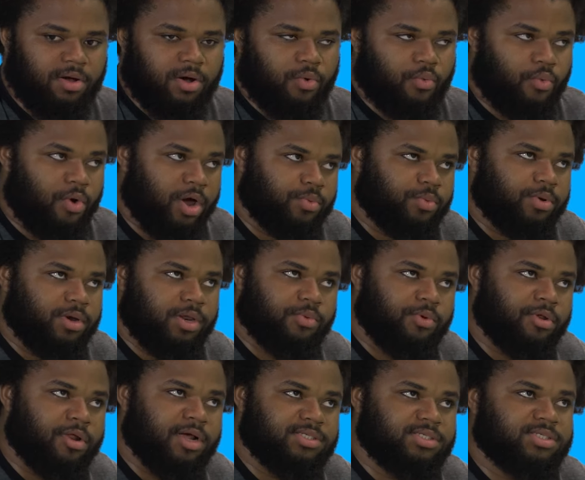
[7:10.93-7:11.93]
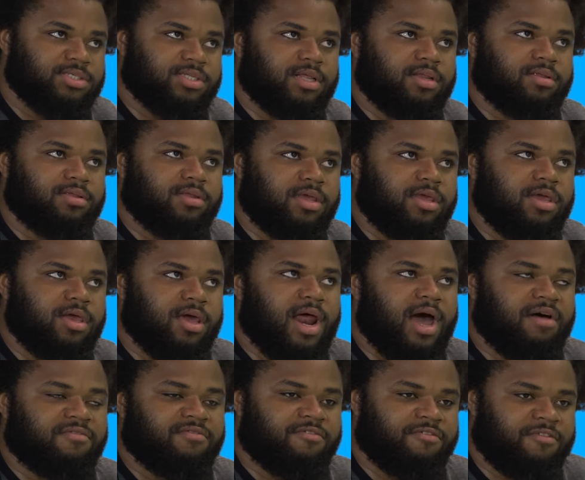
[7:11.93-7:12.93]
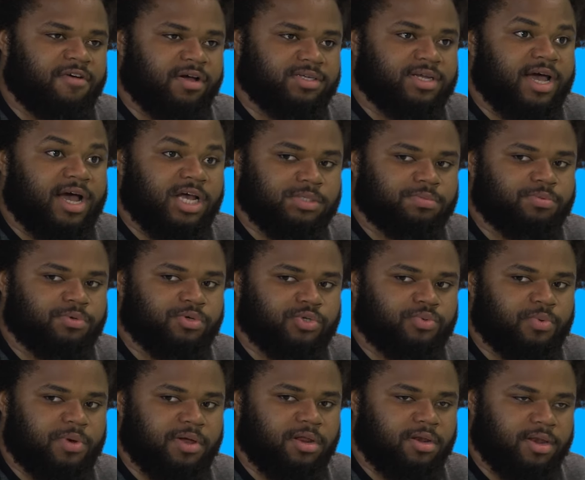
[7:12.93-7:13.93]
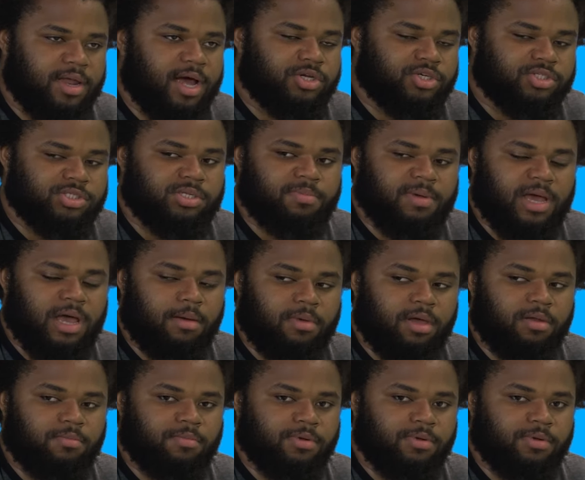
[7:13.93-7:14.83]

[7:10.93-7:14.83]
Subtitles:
One, when he realizes that he can have an effect as Bruce Wayne and not just the Batman.